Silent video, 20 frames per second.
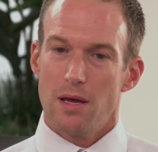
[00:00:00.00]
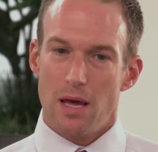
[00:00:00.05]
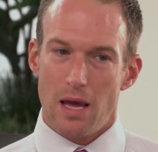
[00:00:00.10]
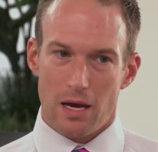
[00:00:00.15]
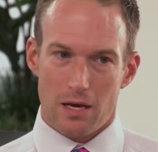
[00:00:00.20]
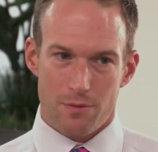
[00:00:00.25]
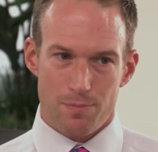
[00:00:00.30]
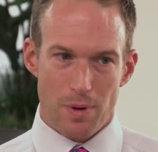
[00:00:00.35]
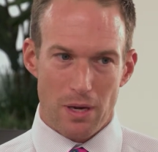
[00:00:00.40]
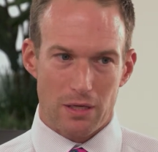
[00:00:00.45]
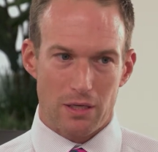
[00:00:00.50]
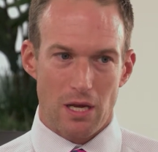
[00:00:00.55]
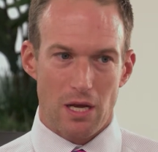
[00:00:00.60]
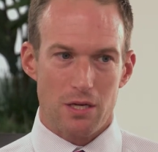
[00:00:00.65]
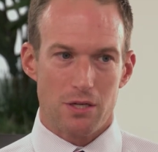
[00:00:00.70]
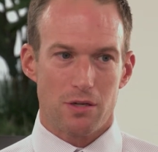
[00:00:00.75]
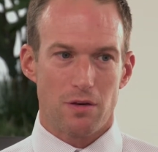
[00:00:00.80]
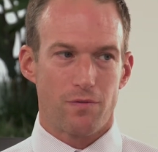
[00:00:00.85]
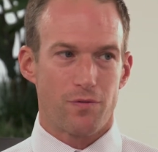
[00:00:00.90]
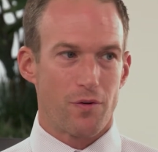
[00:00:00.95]

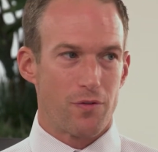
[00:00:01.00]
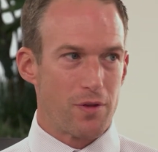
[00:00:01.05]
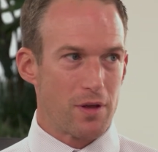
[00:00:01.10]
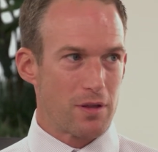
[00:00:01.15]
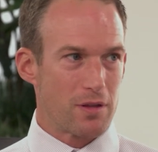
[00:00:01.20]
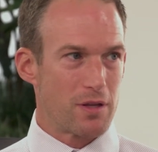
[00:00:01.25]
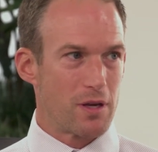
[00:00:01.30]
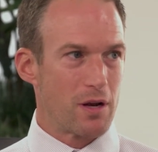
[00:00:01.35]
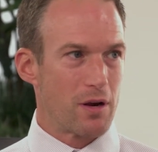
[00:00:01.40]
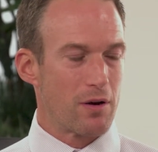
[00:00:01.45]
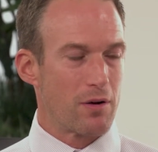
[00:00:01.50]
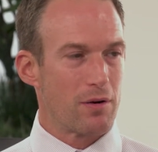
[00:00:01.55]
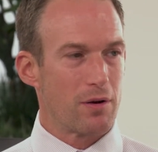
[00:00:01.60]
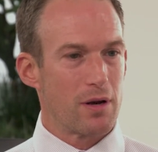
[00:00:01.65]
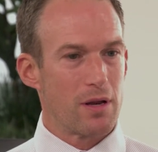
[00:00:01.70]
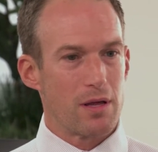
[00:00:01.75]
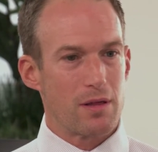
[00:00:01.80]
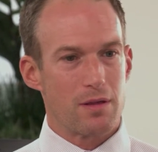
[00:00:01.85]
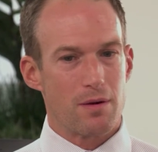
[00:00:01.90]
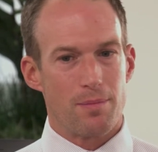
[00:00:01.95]
Expectation for this year
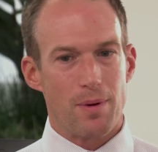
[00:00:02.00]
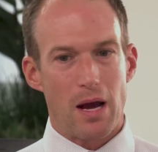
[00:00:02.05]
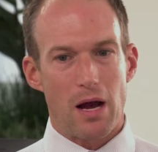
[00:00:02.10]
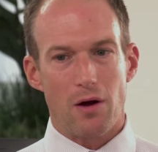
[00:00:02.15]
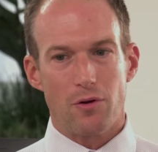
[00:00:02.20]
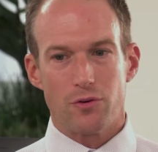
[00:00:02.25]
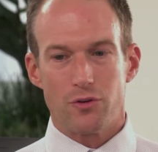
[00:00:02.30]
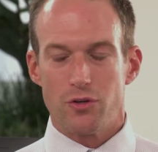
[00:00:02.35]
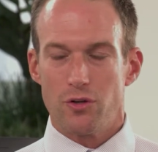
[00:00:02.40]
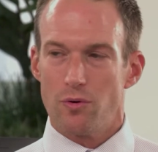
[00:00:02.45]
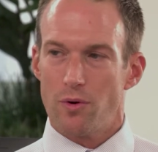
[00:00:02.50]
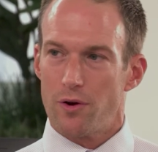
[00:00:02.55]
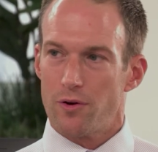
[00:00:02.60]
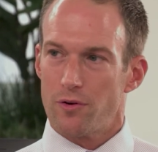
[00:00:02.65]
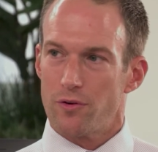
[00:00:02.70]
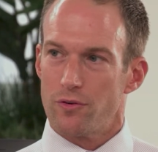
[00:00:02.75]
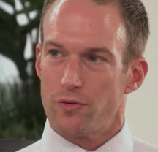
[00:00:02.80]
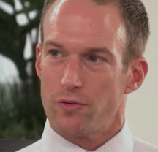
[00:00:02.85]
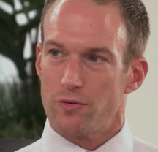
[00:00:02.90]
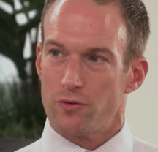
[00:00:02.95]
is about
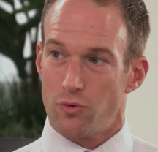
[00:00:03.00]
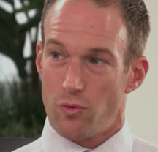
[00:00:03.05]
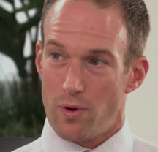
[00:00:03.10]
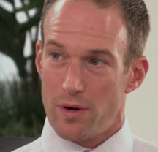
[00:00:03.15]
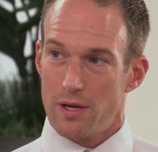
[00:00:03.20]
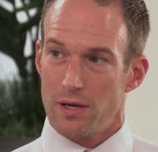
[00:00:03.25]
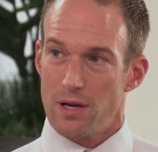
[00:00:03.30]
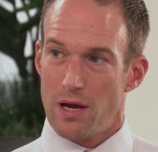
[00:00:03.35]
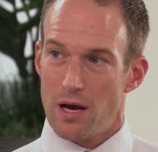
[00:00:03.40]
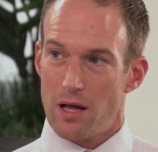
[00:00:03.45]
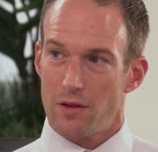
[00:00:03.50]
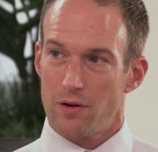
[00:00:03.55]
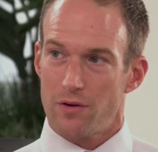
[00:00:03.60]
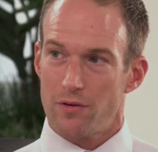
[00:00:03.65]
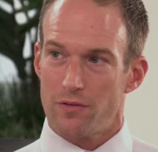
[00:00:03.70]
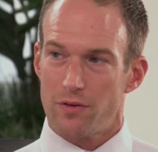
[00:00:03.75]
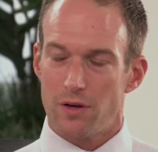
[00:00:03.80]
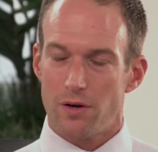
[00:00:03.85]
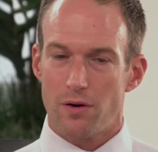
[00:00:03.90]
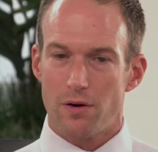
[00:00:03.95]

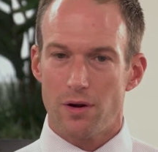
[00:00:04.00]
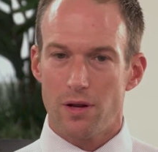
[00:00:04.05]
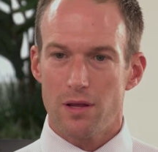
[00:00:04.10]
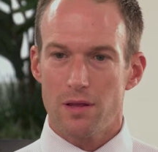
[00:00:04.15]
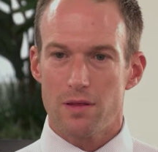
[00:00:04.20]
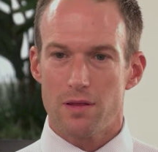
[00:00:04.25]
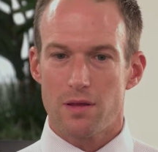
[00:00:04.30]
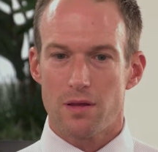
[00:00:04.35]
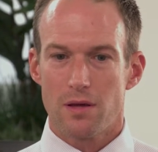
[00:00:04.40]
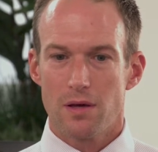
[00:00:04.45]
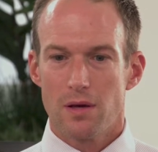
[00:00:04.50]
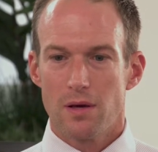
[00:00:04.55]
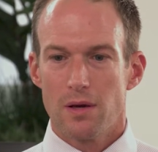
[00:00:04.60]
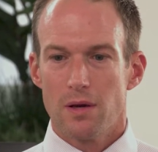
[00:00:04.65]
$220 in earnings.